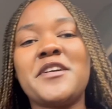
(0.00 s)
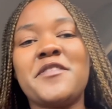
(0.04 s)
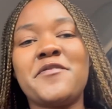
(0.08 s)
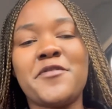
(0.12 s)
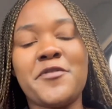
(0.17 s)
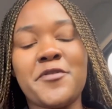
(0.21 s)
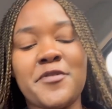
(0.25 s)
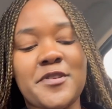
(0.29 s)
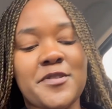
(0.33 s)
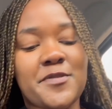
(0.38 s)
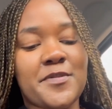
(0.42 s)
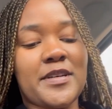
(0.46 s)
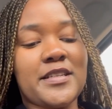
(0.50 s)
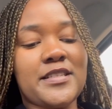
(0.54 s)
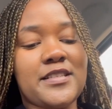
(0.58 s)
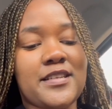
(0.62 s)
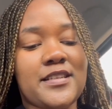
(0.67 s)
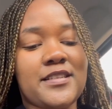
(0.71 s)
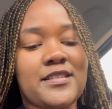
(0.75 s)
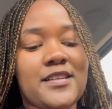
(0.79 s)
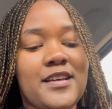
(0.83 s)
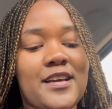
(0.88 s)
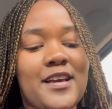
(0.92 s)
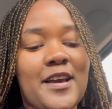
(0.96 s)
I've always
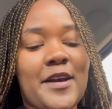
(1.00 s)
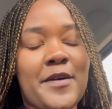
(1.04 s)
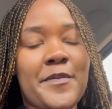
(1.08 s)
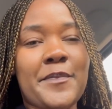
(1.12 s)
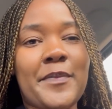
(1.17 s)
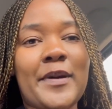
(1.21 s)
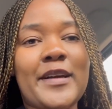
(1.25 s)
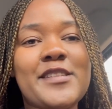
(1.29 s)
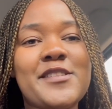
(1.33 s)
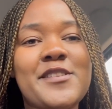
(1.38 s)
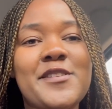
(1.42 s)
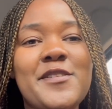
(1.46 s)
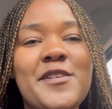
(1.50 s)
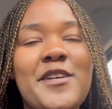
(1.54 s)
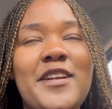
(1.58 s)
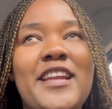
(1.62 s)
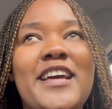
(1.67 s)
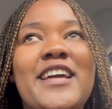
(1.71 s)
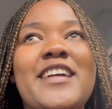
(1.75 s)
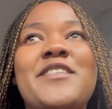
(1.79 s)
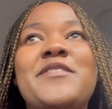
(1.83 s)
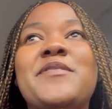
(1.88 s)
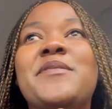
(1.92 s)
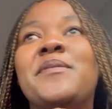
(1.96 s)
wanted, but you know,
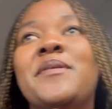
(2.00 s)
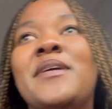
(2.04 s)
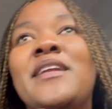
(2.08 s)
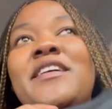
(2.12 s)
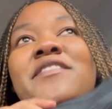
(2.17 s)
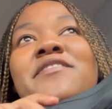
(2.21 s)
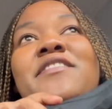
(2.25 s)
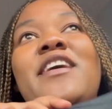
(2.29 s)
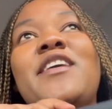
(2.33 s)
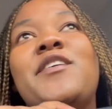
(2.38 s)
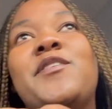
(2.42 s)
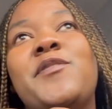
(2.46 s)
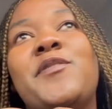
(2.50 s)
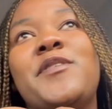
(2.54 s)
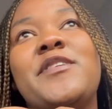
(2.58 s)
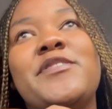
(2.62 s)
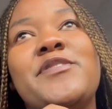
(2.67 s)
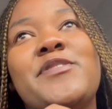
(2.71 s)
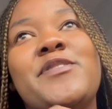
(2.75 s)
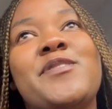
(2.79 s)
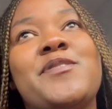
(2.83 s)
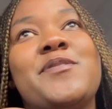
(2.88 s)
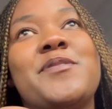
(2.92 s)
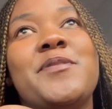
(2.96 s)
like whenever I go
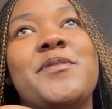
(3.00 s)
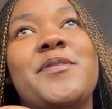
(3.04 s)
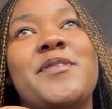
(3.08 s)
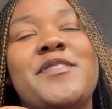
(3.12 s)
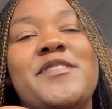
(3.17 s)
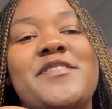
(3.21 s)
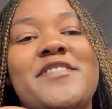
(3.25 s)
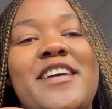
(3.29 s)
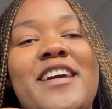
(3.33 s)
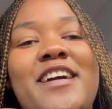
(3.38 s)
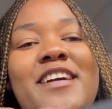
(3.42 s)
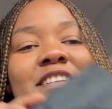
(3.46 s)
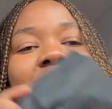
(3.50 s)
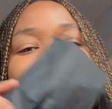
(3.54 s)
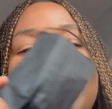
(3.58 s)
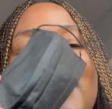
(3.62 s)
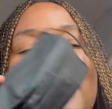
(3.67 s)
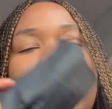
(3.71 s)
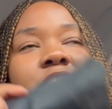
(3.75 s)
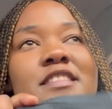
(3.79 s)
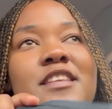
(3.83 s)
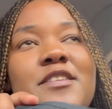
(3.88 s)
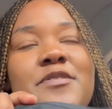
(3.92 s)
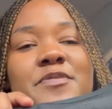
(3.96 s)
into stores, right,
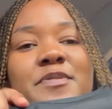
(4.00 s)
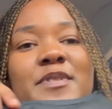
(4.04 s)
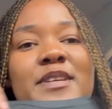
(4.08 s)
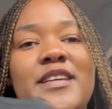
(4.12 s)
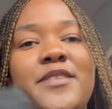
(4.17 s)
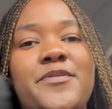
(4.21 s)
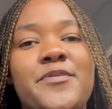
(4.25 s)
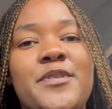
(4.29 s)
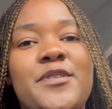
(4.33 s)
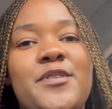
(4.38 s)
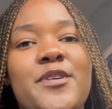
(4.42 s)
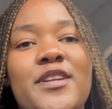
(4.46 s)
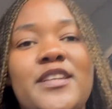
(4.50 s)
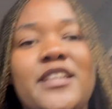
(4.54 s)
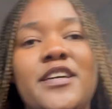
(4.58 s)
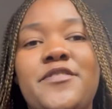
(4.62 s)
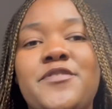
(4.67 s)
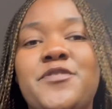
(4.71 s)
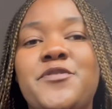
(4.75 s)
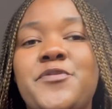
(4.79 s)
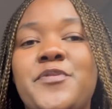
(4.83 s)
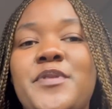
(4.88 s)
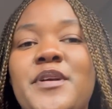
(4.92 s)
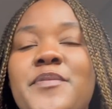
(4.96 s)
now that we don't
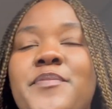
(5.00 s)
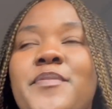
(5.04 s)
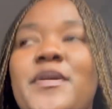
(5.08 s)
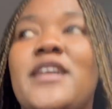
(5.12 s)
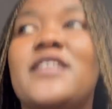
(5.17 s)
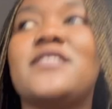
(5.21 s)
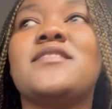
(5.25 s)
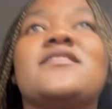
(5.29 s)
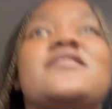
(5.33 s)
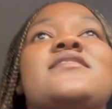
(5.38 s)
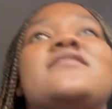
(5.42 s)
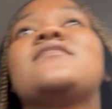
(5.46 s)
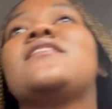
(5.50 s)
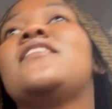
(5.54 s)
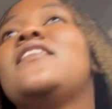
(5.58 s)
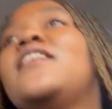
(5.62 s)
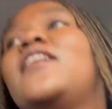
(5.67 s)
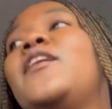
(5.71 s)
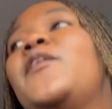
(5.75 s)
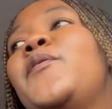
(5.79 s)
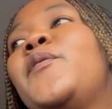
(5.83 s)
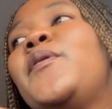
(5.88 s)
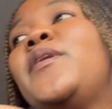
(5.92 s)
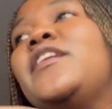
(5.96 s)
have to wear masks,
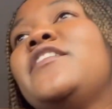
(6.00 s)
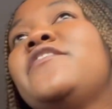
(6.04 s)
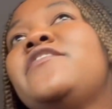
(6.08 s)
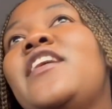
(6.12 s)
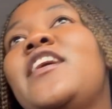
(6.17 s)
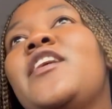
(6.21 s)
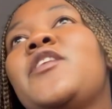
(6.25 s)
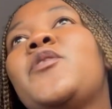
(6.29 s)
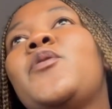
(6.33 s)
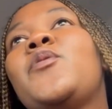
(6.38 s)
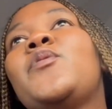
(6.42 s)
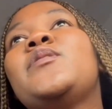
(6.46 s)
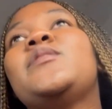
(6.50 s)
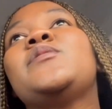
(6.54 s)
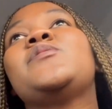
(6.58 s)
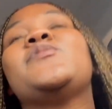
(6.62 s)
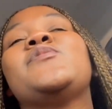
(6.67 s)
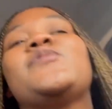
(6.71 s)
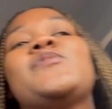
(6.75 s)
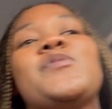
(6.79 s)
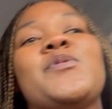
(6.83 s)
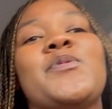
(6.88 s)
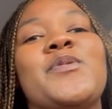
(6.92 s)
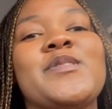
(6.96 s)
whenever I go
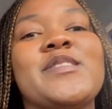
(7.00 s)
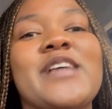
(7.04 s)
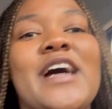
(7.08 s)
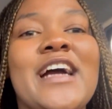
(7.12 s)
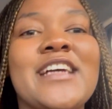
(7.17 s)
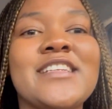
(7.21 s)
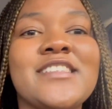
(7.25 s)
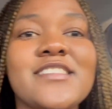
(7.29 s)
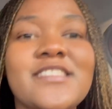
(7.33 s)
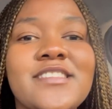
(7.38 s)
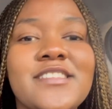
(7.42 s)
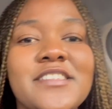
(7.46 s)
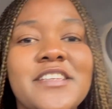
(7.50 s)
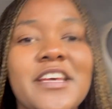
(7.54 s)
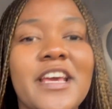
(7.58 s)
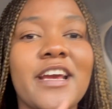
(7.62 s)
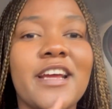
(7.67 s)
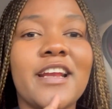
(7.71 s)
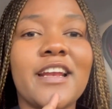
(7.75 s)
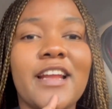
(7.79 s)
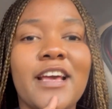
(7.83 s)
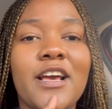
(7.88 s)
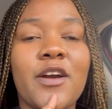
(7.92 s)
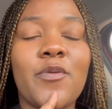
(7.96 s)
into stores I just
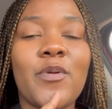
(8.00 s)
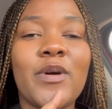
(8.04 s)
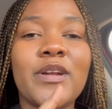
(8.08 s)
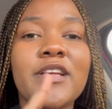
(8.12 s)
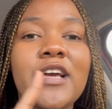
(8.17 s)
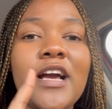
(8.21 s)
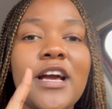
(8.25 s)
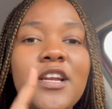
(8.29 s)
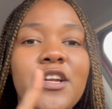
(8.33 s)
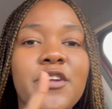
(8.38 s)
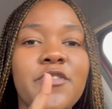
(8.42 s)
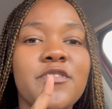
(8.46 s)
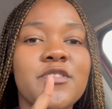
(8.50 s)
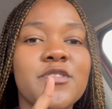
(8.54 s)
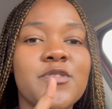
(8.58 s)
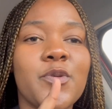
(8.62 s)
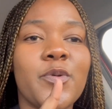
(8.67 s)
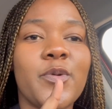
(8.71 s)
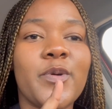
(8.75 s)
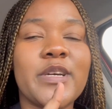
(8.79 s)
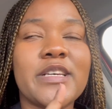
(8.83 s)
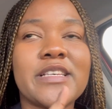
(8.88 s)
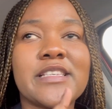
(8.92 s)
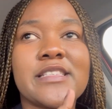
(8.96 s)
check like what kind of a
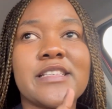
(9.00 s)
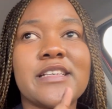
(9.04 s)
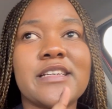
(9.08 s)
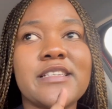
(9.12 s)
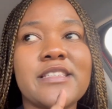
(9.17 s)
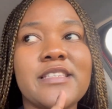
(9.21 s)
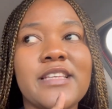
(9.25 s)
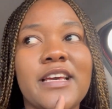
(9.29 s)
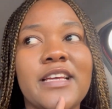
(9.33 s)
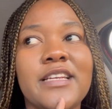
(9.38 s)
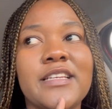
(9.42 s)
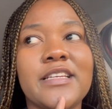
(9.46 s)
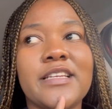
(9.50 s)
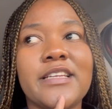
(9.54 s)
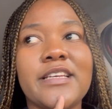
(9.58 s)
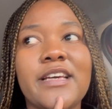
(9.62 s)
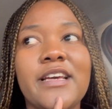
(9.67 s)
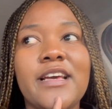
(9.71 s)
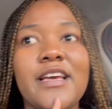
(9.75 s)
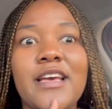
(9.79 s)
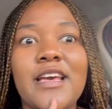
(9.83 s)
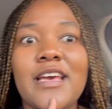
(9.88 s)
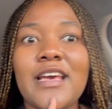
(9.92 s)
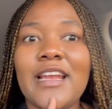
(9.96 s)
store is it and
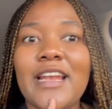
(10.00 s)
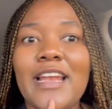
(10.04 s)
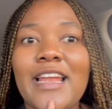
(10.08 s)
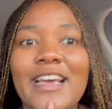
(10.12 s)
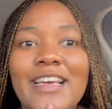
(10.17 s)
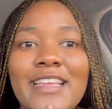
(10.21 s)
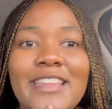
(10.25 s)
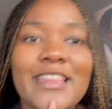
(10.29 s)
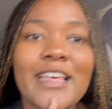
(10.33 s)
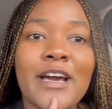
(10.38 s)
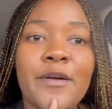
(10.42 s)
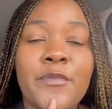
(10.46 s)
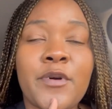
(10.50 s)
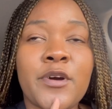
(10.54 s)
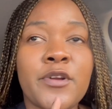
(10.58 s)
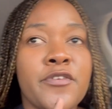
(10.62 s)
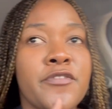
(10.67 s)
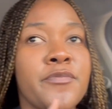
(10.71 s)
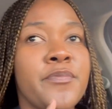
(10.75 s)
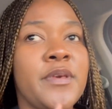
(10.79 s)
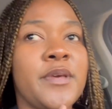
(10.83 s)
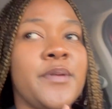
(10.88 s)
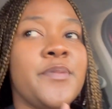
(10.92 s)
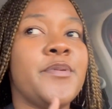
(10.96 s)
like the amount
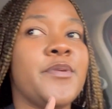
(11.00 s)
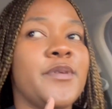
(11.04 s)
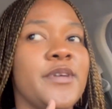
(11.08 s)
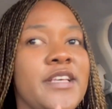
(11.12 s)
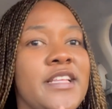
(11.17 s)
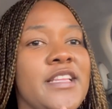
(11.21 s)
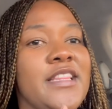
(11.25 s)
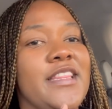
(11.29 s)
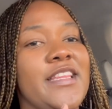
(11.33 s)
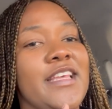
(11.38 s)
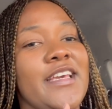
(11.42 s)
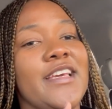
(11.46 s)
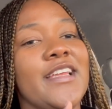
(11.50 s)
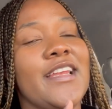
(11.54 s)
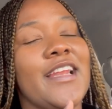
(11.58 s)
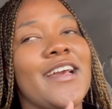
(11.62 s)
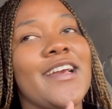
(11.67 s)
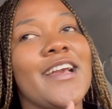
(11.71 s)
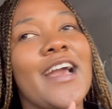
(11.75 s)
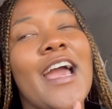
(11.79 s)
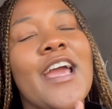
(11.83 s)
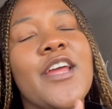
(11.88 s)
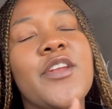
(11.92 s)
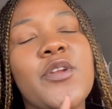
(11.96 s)
of people in there.
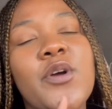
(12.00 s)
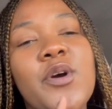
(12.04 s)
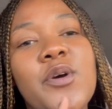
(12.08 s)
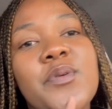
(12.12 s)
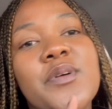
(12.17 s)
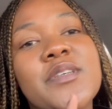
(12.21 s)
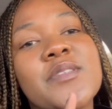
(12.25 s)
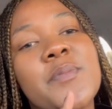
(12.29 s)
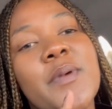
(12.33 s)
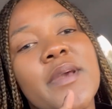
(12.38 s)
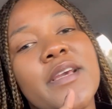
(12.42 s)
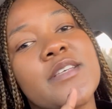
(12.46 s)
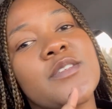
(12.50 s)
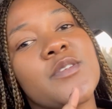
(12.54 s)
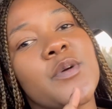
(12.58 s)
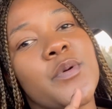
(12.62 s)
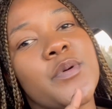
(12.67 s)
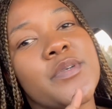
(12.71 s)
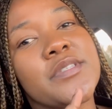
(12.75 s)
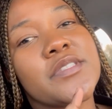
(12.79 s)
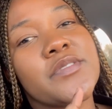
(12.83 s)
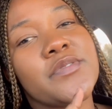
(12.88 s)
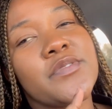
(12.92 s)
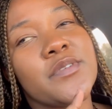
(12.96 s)
Like I know Westpac is
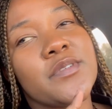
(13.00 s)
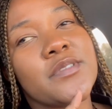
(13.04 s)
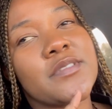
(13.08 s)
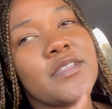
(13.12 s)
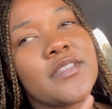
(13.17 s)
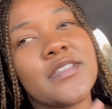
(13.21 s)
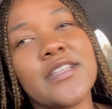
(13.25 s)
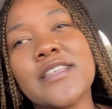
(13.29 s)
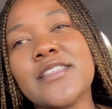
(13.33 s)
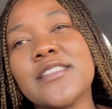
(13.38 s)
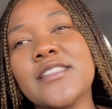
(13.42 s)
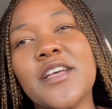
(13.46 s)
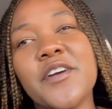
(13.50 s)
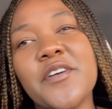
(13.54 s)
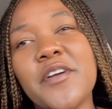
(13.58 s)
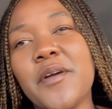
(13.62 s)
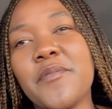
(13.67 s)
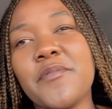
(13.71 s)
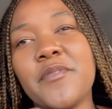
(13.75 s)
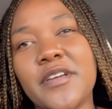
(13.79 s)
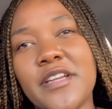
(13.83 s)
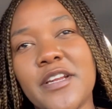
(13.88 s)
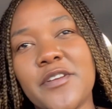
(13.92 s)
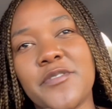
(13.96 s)
always full, so there's no way
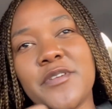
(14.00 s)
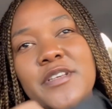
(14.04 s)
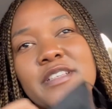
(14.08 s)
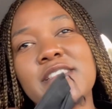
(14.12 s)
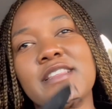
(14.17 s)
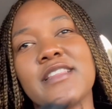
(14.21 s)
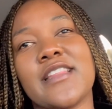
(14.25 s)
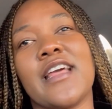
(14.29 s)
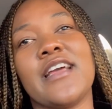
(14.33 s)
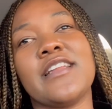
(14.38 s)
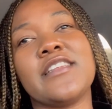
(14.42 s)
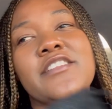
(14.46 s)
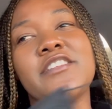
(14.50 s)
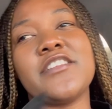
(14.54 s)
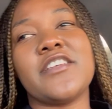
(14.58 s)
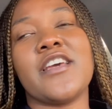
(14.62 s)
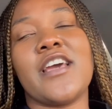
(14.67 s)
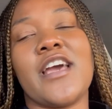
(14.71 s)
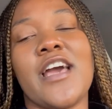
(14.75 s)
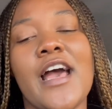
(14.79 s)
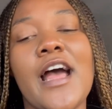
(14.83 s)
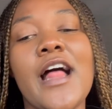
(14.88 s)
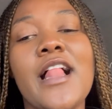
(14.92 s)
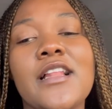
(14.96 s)
I'm gonna risk that,
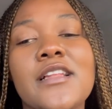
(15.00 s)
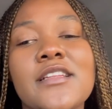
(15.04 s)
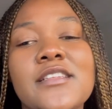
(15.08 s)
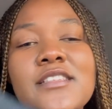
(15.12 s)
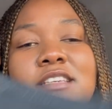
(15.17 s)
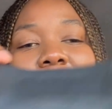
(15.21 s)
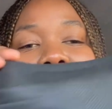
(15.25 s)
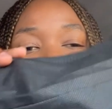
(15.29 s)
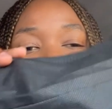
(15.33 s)
child.